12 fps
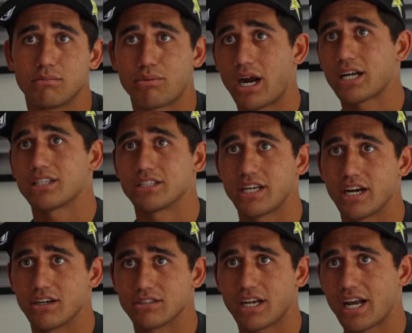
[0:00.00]
to practice
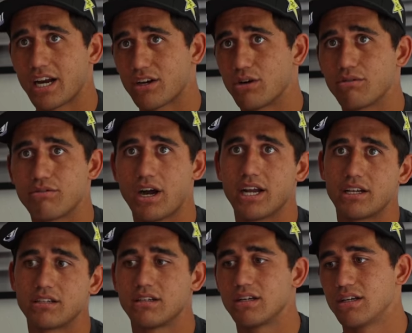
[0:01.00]
airs. I gotta go
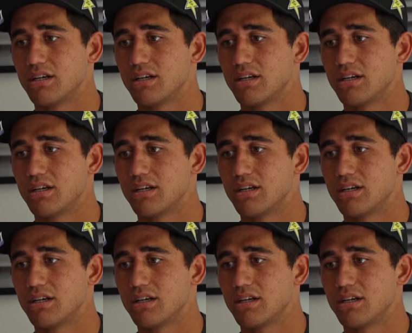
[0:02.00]
find